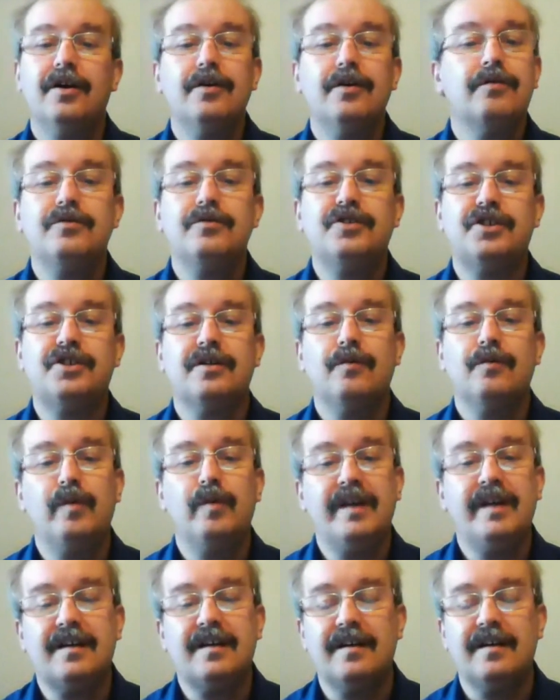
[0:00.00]
huge
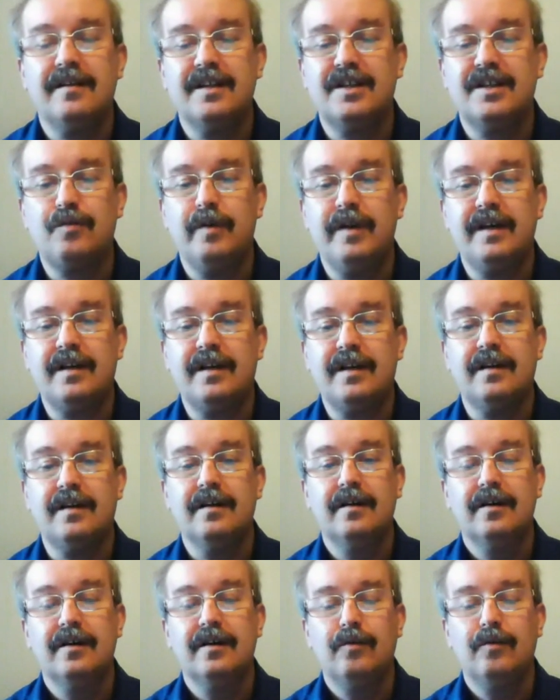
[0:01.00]
week this week
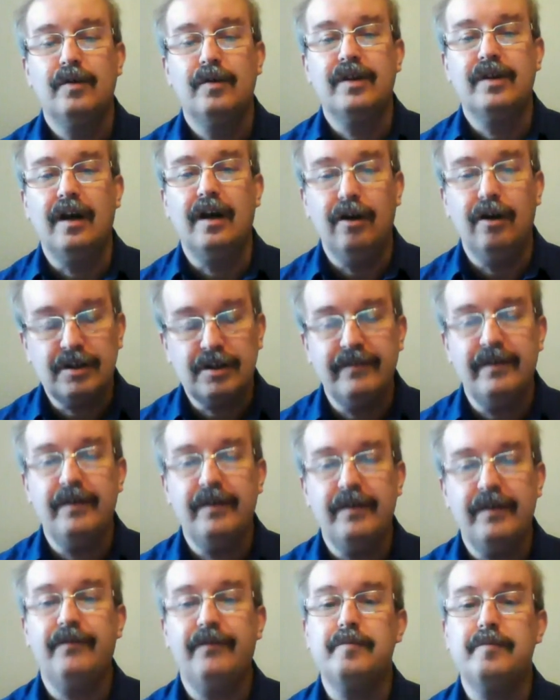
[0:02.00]
with a lot of
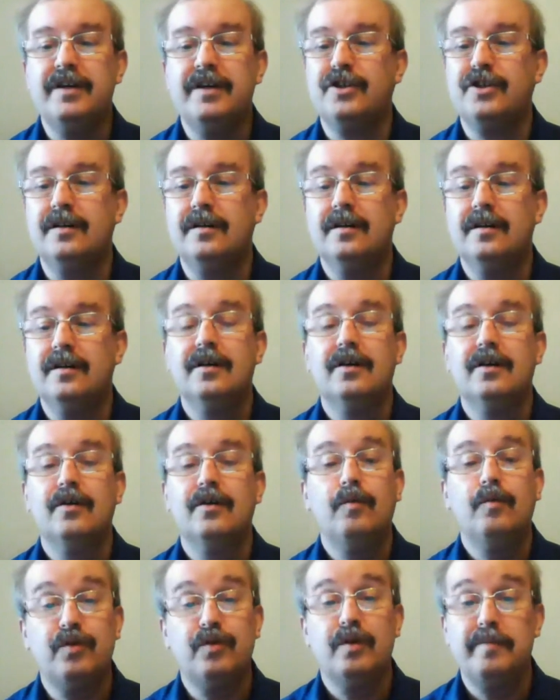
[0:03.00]
information
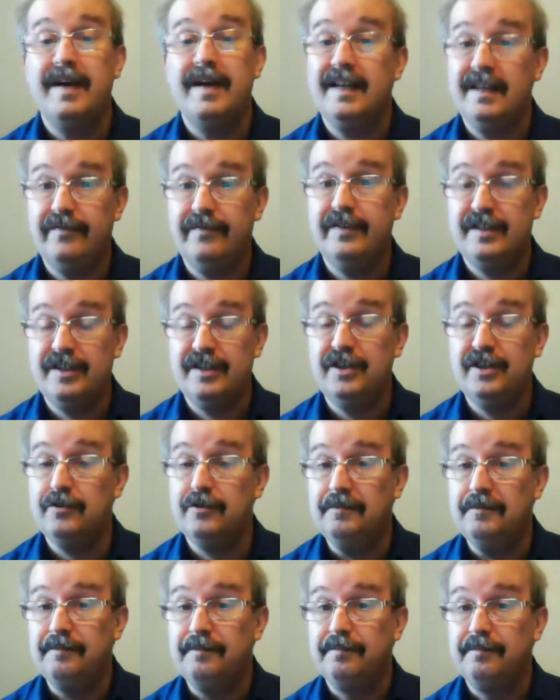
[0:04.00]
which will benefit
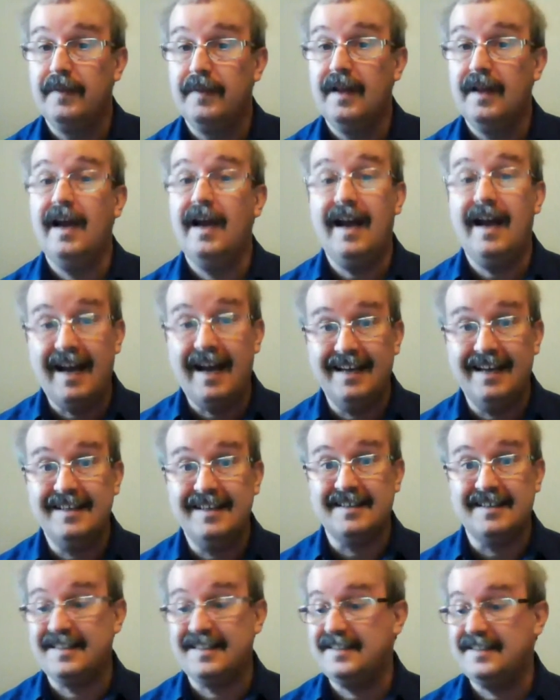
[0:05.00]
you
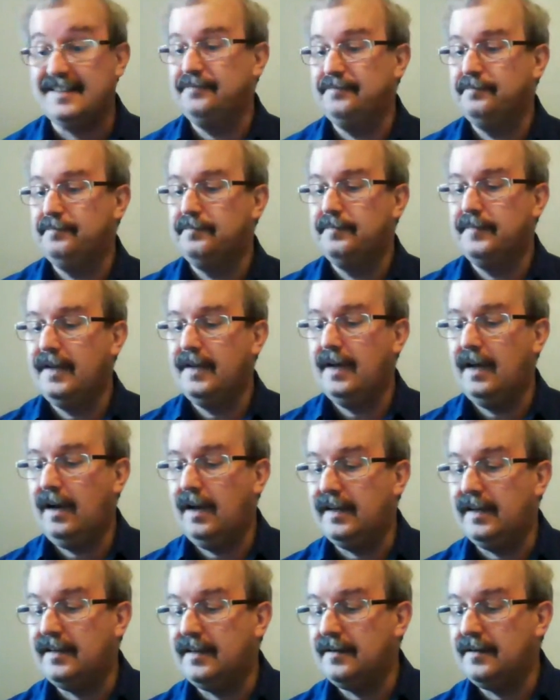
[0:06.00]
and us
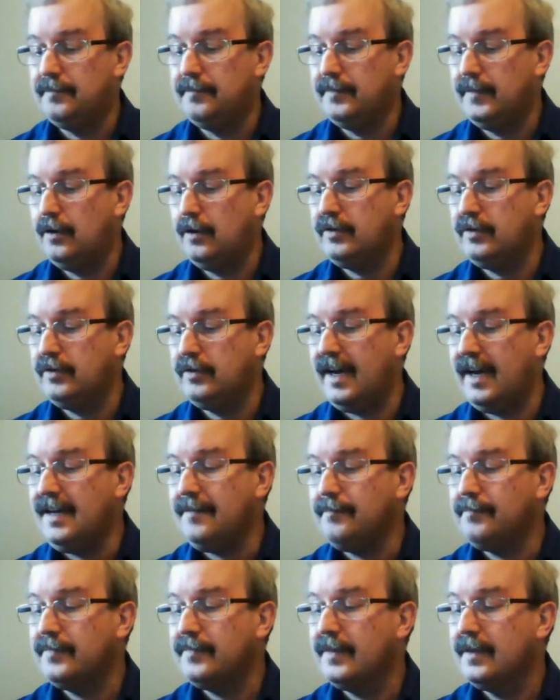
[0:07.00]
alike.
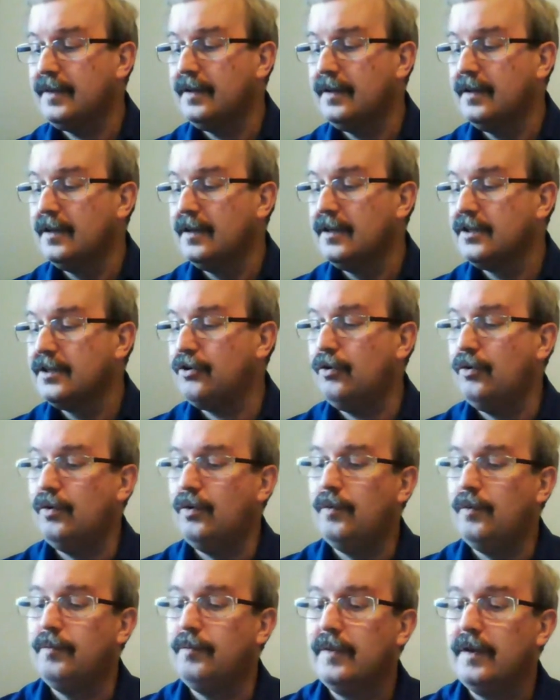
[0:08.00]
Okay,
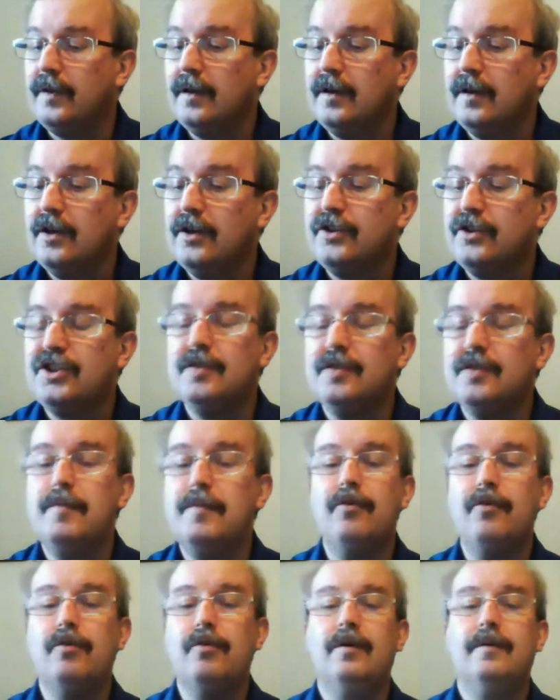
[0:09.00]
so
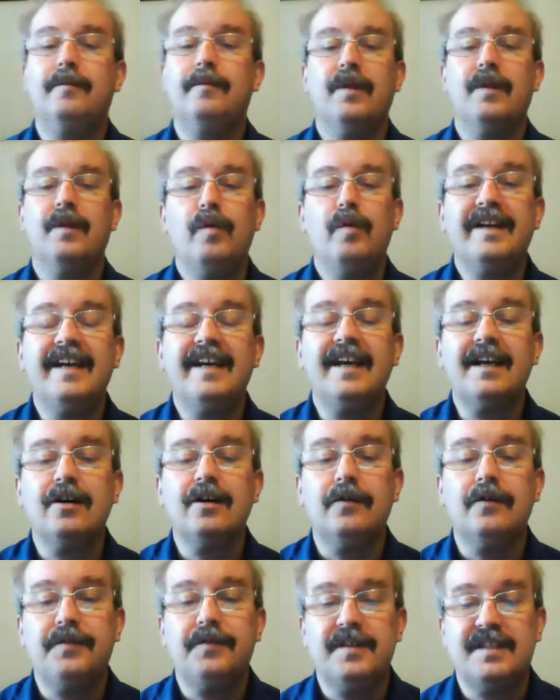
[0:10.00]
tomorrow we
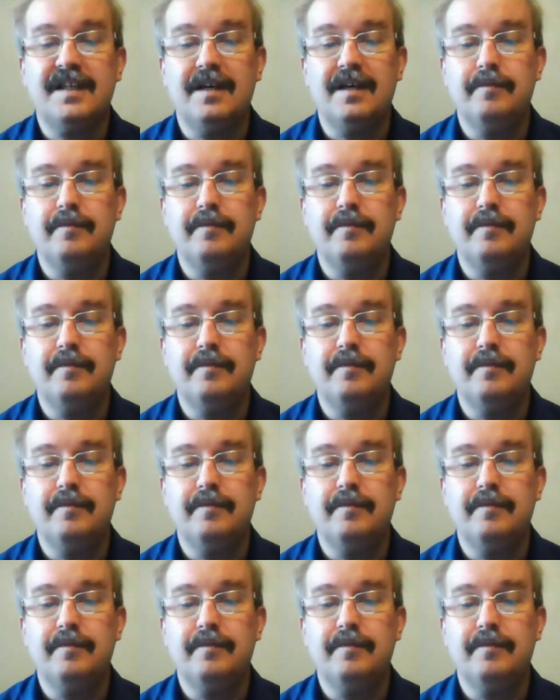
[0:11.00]
kick off the